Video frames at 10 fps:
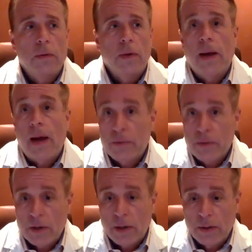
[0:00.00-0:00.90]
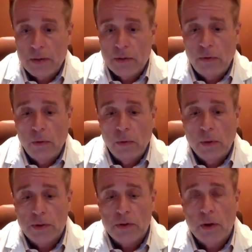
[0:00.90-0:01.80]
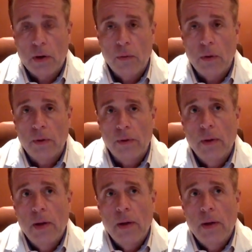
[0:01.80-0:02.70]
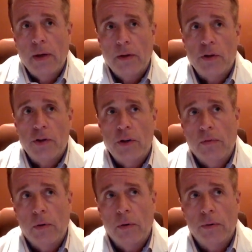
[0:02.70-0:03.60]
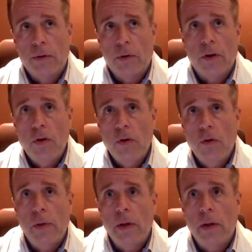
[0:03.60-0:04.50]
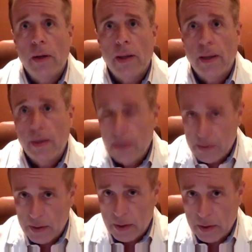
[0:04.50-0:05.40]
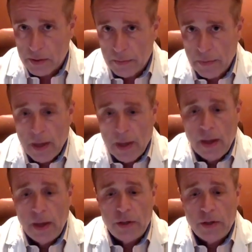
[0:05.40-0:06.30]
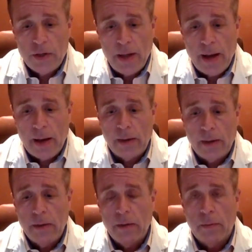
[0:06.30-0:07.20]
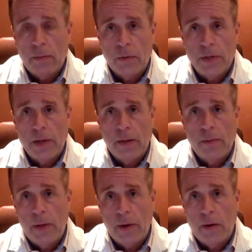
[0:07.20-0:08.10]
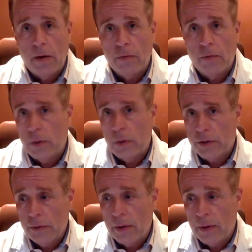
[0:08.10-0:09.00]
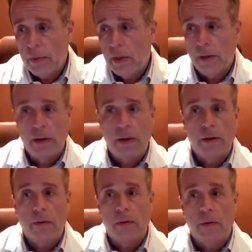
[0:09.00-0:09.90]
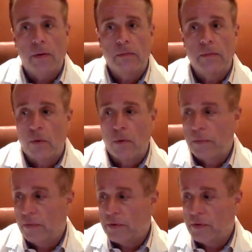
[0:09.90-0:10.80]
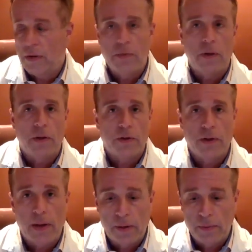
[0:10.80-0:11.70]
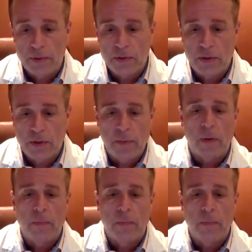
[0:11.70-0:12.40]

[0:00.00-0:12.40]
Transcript: the lab studies, if you will, to start with, Dr. Chevreau took human kidney cells and she added the Protandim NRF1 to them. And in another group of the same cells, she added placebo.